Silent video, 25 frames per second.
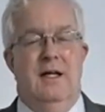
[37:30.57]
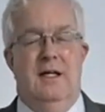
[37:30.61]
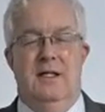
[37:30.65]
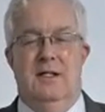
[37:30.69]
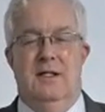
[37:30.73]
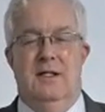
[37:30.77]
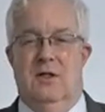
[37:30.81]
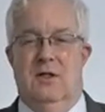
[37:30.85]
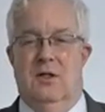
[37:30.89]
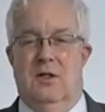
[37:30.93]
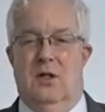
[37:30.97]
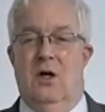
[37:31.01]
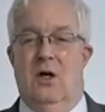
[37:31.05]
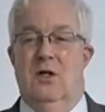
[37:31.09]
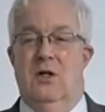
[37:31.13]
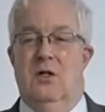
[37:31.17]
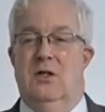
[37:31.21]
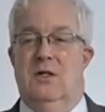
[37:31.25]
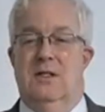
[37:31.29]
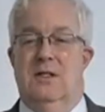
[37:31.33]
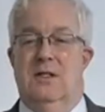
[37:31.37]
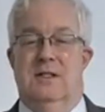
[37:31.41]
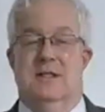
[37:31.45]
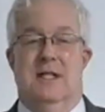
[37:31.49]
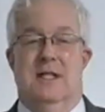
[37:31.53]
your lawyer
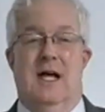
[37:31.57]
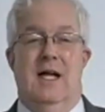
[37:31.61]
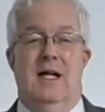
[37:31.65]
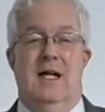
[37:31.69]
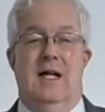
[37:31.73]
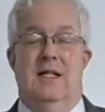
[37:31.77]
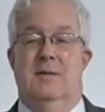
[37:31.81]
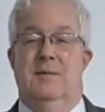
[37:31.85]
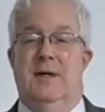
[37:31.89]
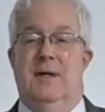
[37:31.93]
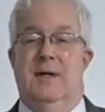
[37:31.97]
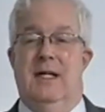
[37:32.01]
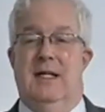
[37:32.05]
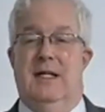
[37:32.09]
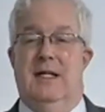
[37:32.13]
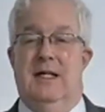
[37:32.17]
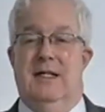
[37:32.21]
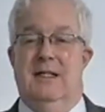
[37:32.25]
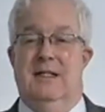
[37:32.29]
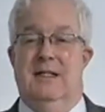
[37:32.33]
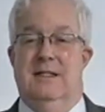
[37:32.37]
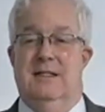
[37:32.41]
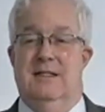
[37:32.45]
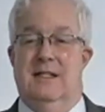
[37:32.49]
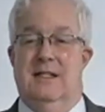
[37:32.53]
decided to make a
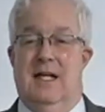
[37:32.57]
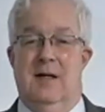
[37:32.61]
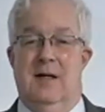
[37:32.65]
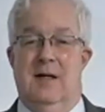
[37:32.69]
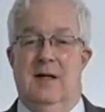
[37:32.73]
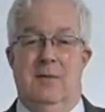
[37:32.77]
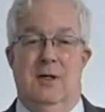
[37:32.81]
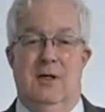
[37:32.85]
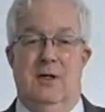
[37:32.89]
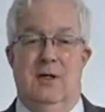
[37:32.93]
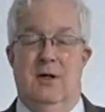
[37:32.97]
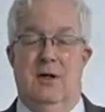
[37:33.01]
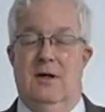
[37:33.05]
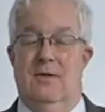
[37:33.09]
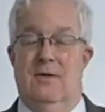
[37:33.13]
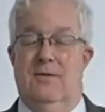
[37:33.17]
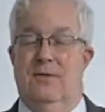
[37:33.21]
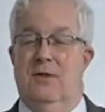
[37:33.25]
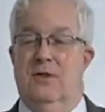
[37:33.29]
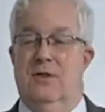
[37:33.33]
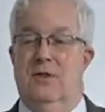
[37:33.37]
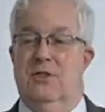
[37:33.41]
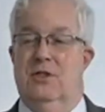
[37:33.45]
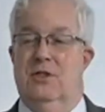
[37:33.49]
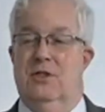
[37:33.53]
settlement
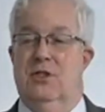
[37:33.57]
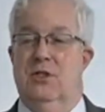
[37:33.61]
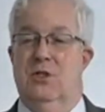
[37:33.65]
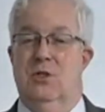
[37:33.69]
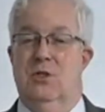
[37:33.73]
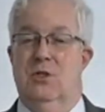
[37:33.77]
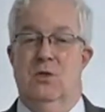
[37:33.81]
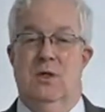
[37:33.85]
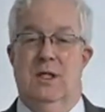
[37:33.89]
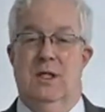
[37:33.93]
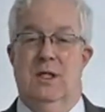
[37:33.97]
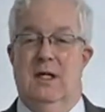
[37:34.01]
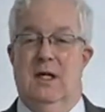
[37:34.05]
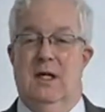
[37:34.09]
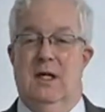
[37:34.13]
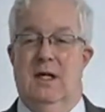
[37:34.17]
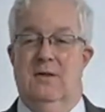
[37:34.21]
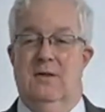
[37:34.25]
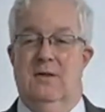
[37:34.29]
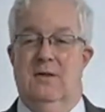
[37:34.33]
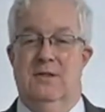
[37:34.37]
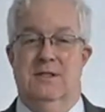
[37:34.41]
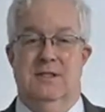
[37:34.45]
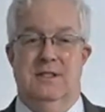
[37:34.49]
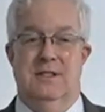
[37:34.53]
offer to the
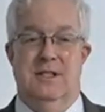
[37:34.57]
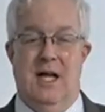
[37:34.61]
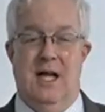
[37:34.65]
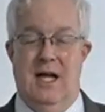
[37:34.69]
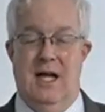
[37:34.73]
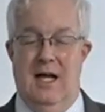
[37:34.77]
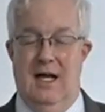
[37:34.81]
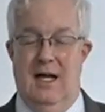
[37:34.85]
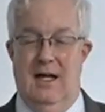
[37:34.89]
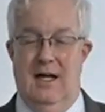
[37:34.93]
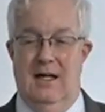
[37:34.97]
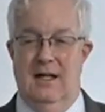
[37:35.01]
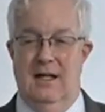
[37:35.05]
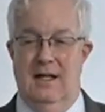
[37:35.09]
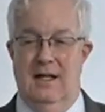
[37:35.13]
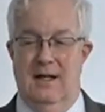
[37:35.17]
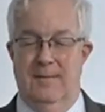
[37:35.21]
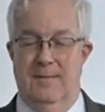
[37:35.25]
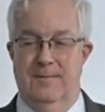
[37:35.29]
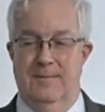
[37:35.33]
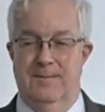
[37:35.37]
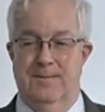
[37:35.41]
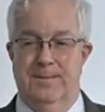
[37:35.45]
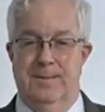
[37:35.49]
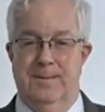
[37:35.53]
other side.
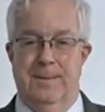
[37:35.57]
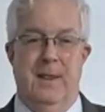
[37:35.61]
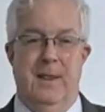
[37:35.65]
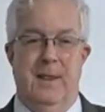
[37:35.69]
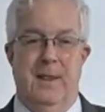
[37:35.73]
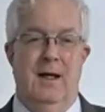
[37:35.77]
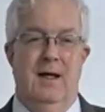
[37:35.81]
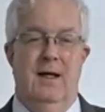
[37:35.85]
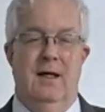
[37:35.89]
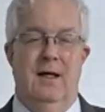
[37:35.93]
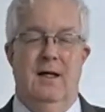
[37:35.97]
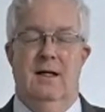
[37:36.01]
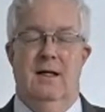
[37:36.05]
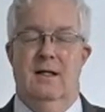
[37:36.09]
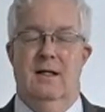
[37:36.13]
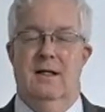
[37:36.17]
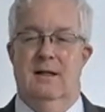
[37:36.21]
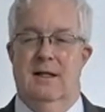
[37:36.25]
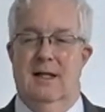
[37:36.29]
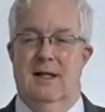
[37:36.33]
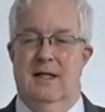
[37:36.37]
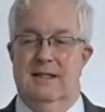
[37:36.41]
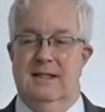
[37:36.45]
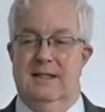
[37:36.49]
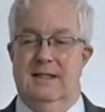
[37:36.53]

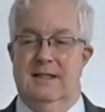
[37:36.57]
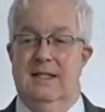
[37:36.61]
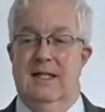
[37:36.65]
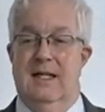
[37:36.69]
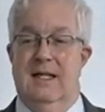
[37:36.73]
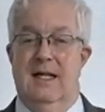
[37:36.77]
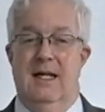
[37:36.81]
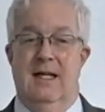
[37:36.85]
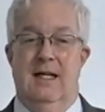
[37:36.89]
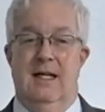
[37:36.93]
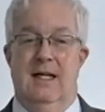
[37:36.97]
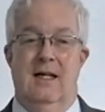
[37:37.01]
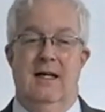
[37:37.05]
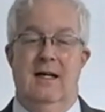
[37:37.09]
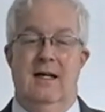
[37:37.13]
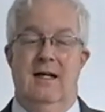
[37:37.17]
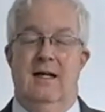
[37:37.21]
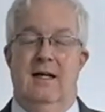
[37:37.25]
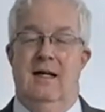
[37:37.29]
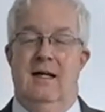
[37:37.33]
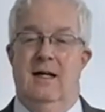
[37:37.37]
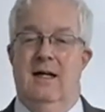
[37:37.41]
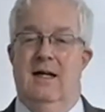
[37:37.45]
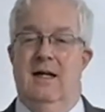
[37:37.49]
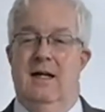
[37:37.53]
Let's say
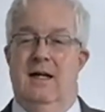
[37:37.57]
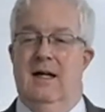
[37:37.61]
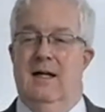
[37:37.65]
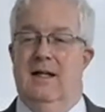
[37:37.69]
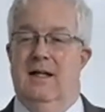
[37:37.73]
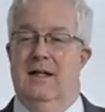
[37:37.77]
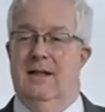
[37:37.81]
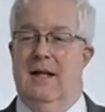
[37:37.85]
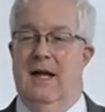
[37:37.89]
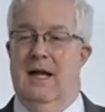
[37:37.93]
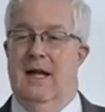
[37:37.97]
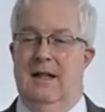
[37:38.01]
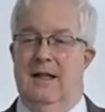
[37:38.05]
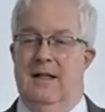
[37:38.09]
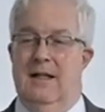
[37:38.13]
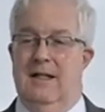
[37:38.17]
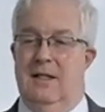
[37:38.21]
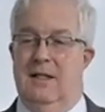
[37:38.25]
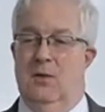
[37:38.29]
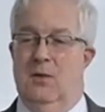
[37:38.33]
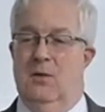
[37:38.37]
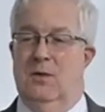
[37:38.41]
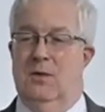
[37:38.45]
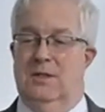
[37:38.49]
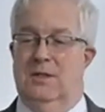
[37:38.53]
that
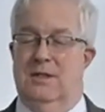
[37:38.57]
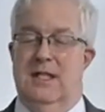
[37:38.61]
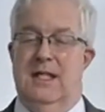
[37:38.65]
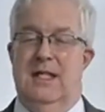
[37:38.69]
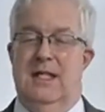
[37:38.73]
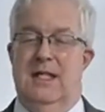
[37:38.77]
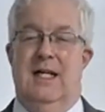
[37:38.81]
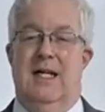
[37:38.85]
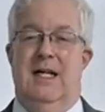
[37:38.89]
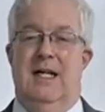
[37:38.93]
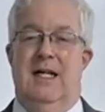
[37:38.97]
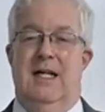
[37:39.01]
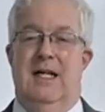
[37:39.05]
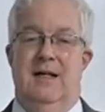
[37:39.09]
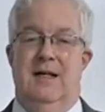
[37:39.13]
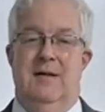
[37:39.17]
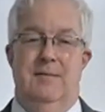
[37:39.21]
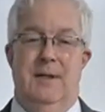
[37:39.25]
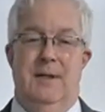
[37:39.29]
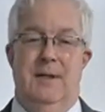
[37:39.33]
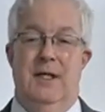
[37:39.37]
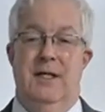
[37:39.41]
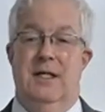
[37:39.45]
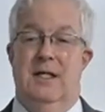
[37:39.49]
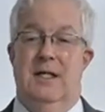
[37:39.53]
you were seeking
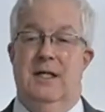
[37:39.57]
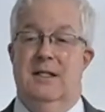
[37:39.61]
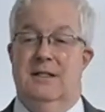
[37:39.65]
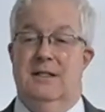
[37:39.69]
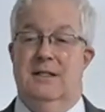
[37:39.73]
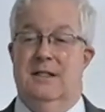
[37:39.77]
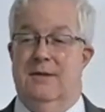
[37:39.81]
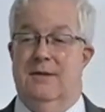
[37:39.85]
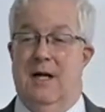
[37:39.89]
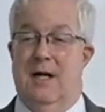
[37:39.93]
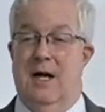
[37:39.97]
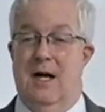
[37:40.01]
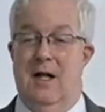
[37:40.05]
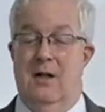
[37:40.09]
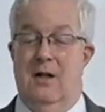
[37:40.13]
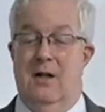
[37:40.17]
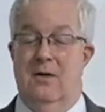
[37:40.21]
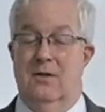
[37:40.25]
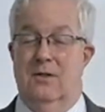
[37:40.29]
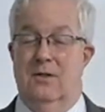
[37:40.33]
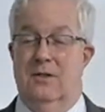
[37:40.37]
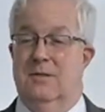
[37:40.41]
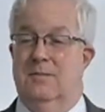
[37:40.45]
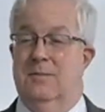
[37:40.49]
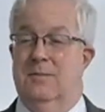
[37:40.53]
millions of
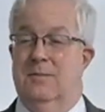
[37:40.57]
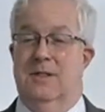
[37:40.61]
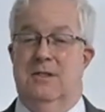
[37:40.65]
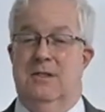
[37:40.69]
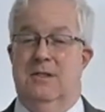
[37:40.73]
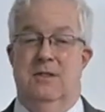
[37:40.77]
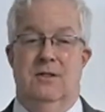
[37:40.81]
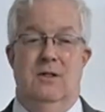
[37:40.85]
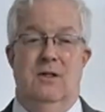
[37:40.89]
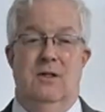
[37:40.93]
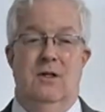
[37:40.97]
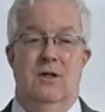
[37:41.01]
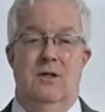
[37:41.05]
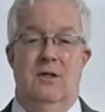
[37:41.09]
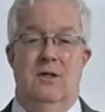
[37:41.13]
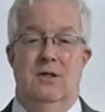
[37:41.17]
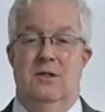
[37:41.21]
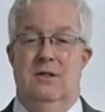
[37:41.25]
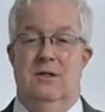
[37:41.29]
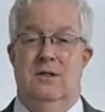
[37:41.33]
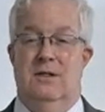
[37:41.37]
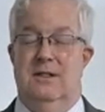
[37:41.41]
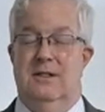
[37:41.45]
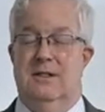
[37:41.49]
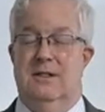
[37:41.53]
dollars, but your
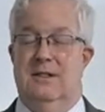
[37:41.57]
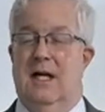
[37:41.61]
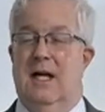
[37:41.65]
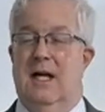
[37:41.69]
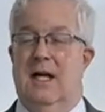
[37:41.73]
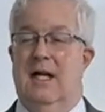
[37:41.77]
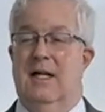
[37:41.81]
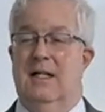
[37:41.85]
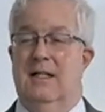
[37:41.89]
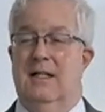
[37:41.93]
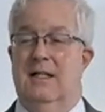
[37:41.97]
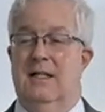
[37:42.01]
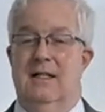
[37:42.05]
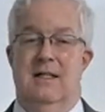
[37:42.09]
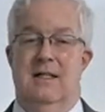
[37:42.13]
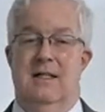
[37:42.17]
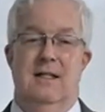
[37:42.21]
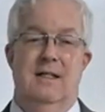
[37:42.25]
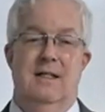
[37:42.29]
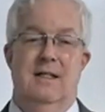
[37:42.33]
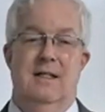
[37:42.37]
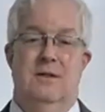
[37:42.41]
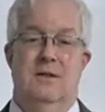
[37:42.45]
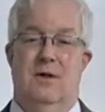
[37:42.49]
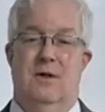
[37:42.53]
lawyer decided
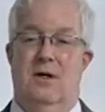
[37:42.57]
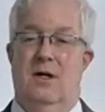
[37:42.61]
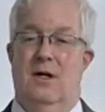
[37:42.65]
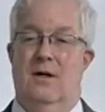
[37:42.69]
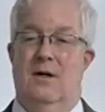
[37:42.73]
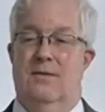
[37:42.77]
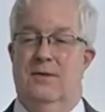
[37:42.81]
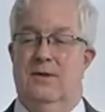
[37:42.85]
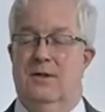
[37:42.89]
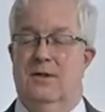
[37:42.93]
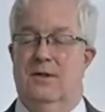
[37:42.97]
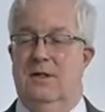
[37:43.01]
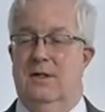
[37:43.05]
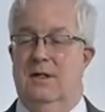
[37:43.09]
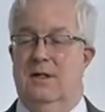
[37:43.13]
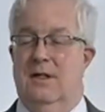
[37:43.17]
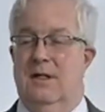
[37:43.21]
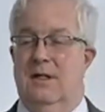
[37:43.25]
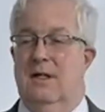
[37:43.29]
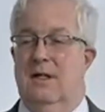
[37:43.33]
to offer